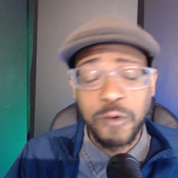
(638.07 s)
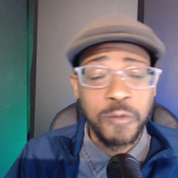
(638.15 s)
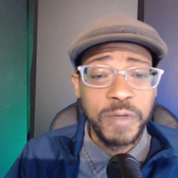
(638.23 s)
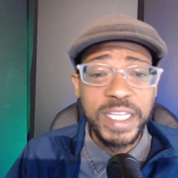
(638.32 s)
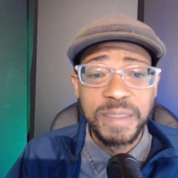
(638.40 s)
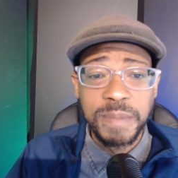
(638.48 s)

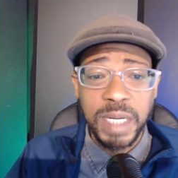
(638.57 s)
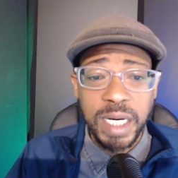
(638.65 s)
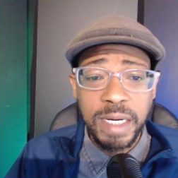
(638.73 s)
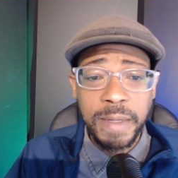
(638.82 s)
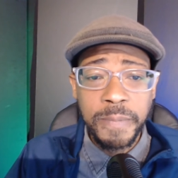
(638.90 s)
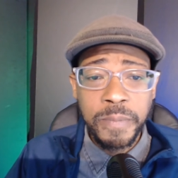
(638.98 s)

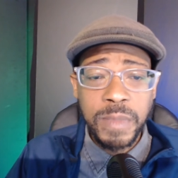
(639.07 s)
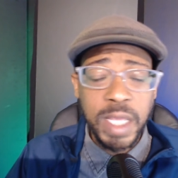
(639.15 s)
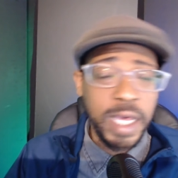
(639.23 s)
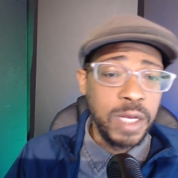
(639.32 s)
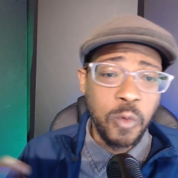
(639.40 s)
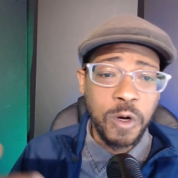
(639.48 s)
charisma,
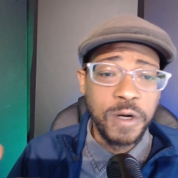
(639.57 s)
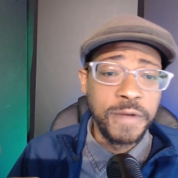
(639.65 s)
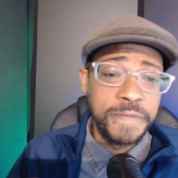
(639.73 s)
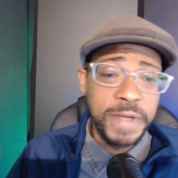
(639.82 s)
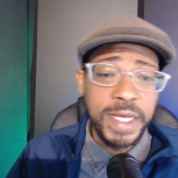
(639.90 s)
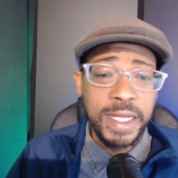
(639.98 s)
and word
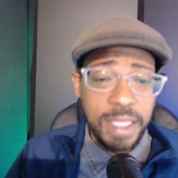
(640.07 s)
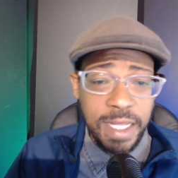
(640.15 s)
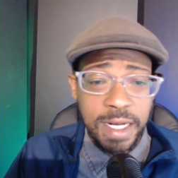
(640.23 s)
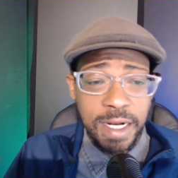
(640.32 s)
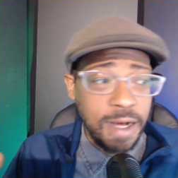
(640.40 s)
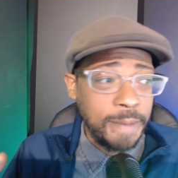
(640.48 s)
of faith
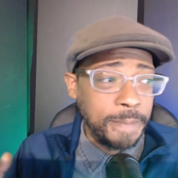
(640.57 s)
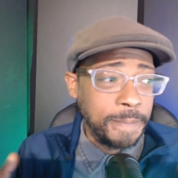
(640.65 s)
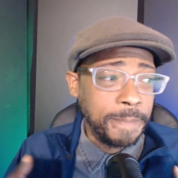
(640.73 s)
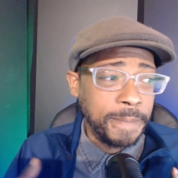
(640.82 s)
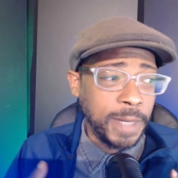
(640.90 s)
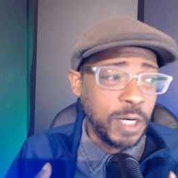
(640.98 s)
ended up
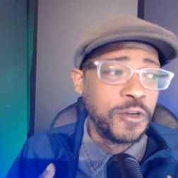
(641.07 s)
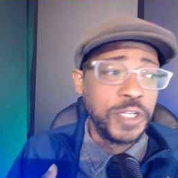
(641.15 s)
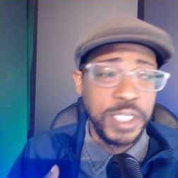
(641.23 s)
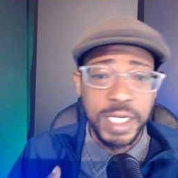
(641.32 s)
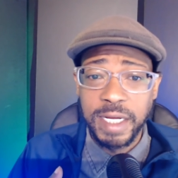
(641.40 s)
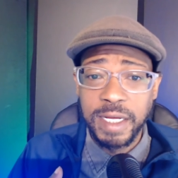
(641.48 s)

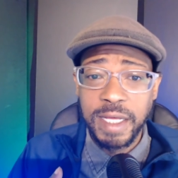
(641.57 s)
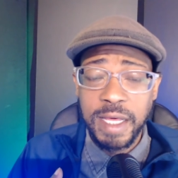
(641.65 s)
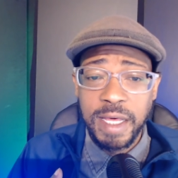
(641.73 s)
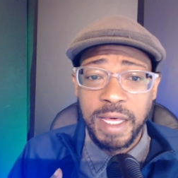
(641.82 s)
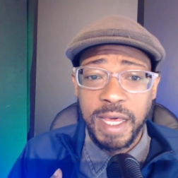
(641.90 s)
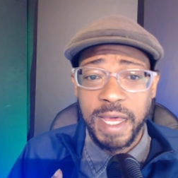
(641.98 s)
merging,
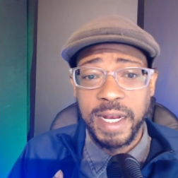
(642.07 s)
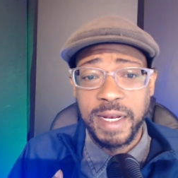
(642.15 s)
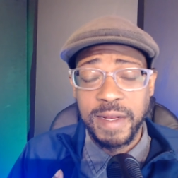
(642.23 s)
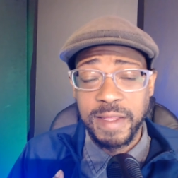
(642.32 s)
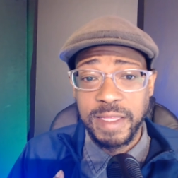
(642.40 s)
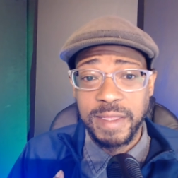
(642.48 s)

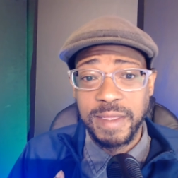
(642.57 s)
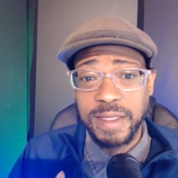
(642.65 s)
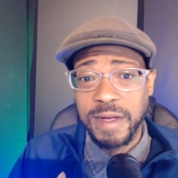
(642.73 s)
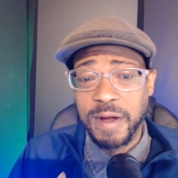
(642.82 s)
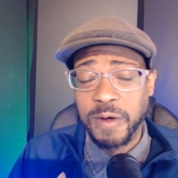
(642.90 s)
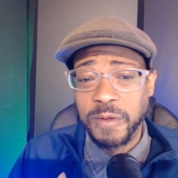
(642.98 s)
and
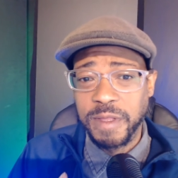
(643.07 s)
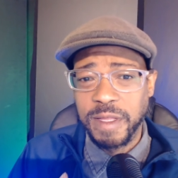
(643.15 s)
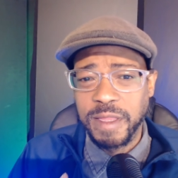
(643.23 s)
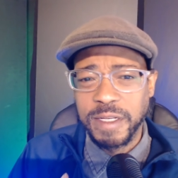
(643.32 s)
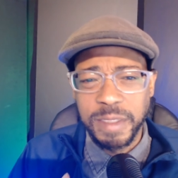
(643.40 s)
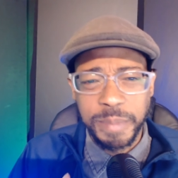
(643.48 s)
you know
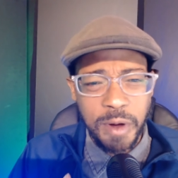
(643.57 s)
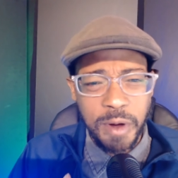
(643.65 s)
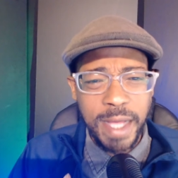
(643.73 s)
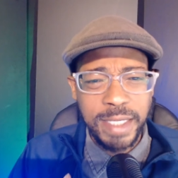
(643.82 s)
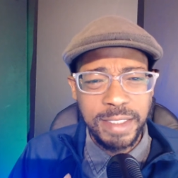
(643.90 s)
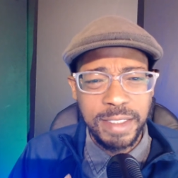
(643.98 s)
the, the
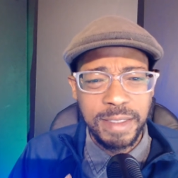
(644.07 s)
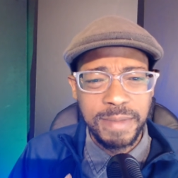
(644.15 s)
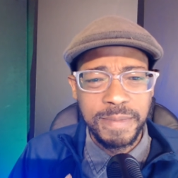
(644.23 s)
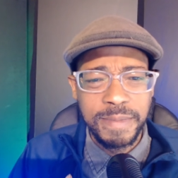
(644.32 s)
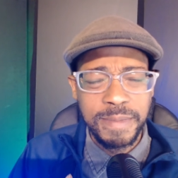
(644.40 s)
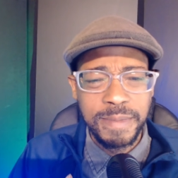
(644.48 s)

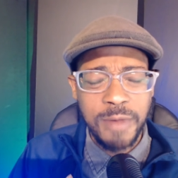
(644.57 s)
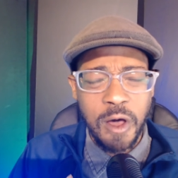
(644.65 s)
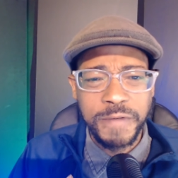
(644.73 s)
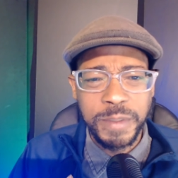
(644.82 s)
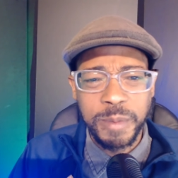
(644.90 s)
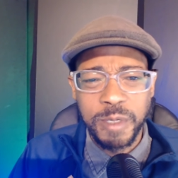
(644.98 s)
surprising
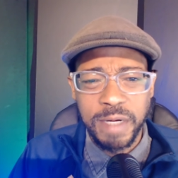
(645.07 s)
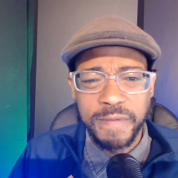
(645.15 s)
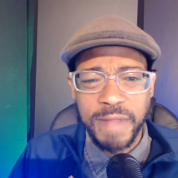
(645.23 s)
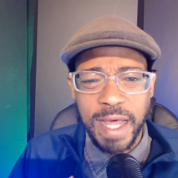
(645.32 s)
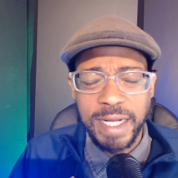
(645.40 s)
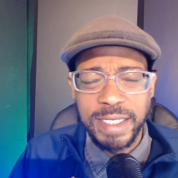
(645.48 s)
offspring
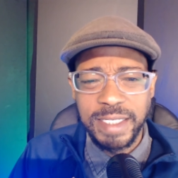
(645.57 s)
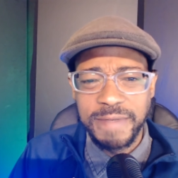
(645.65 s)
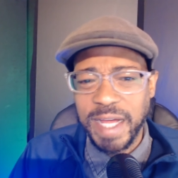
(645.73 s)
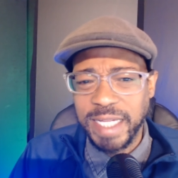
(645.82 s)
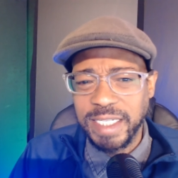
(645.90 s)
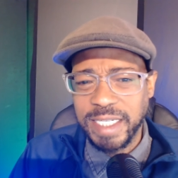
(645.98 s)
of that is
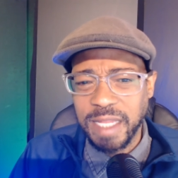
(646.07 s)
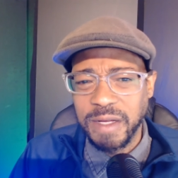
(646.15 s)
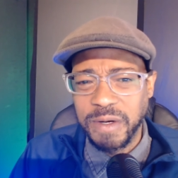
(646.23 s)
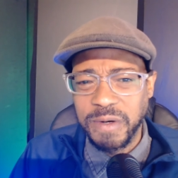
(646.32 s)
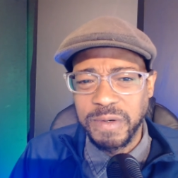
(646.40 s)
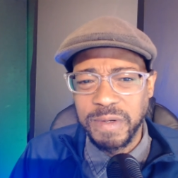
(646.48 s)

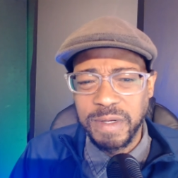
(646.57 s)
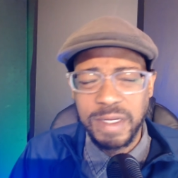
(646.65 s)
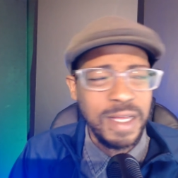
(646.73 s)
evangelical,